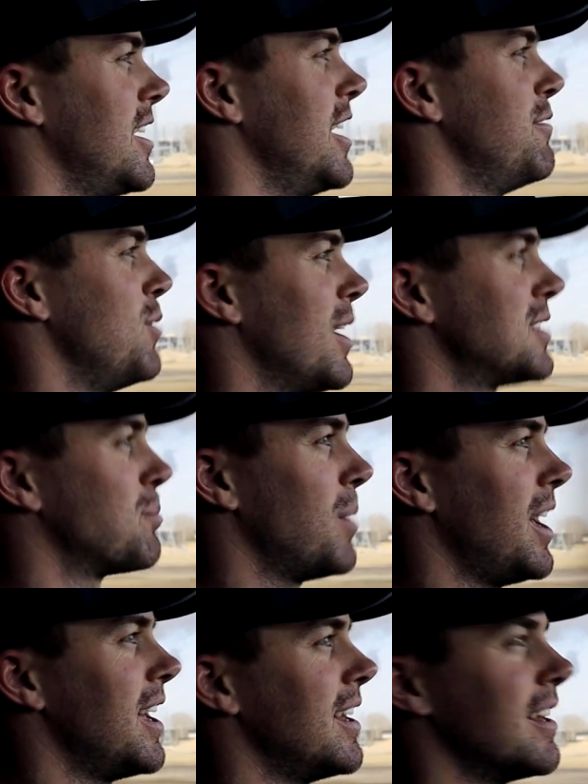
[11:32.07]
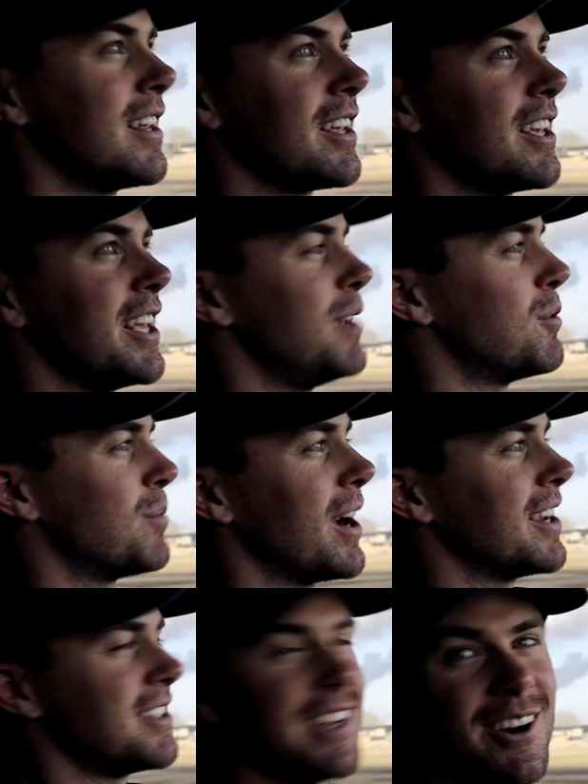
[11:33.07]
if you ask Ben, he would
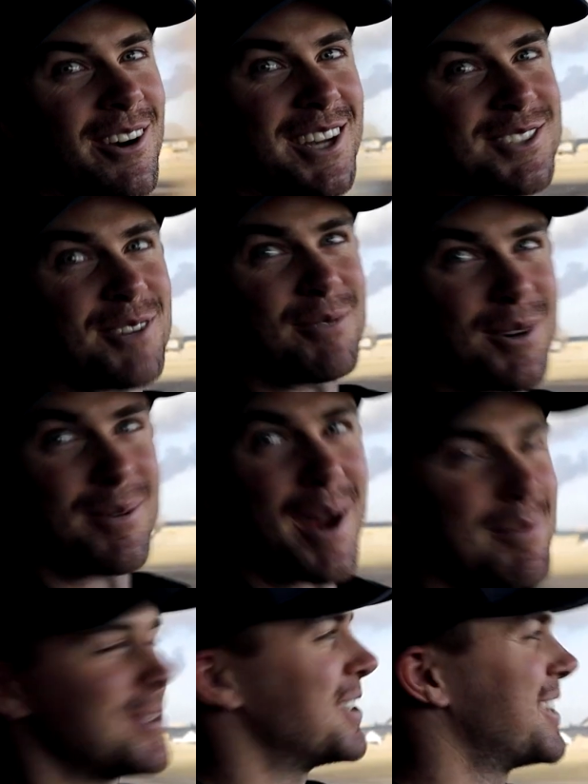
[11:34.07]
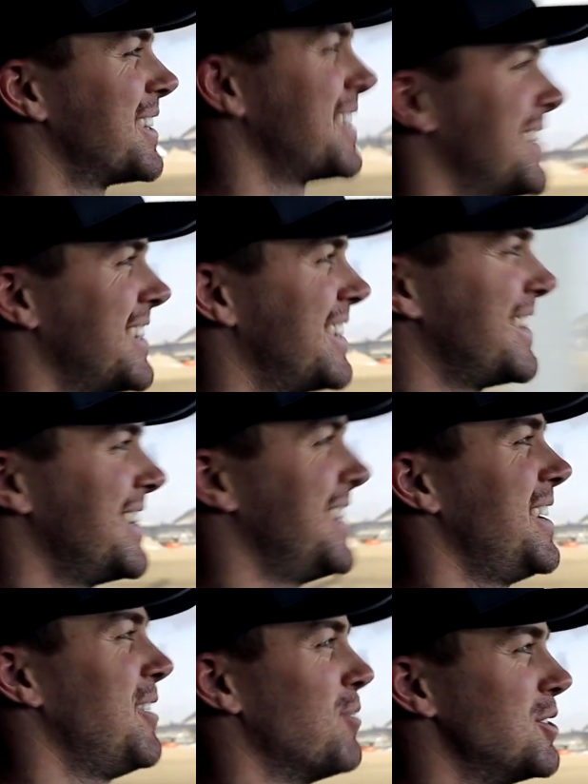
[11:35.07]
buy a TRX over a Raptor,
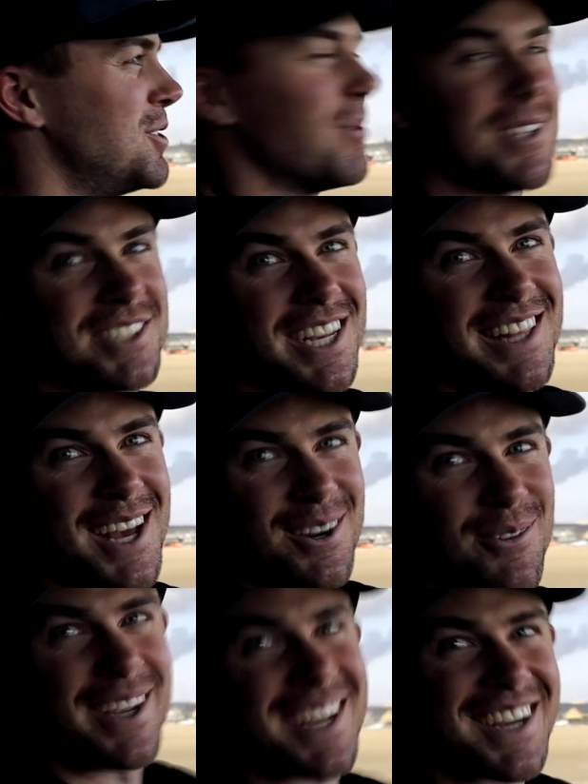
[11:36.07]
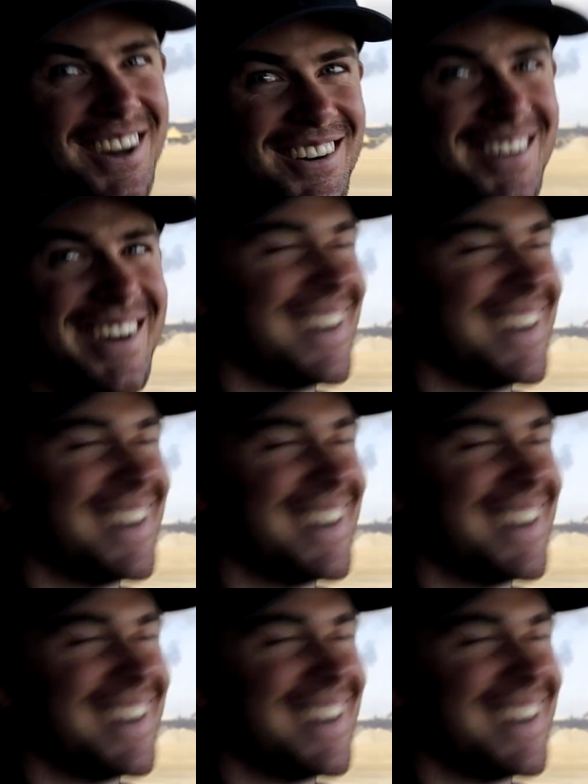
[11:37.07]
which you weren't saying that a week ago.